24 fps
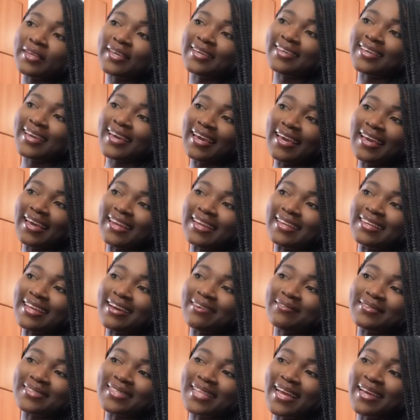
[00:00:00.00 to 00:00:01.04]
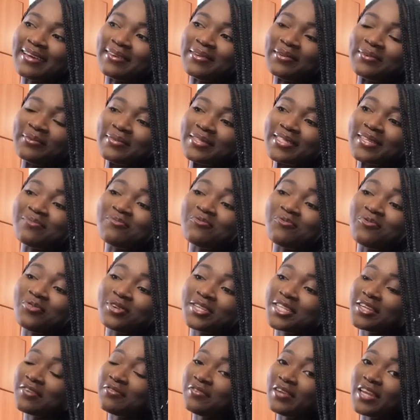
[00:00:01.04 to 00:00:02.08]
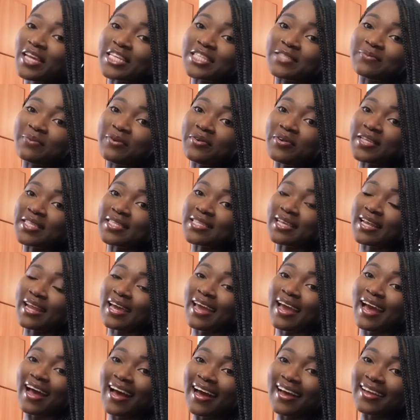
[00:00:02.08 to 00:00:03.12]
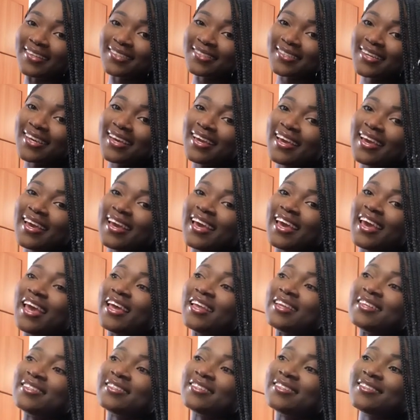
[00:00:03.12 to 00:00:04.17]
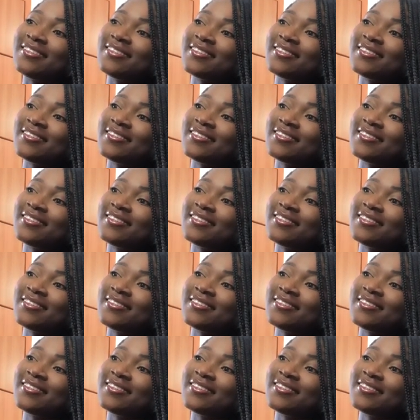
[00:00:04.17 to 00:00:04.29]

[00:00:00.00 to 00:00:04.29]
yeah and that was like you know some wonderful experience that i had and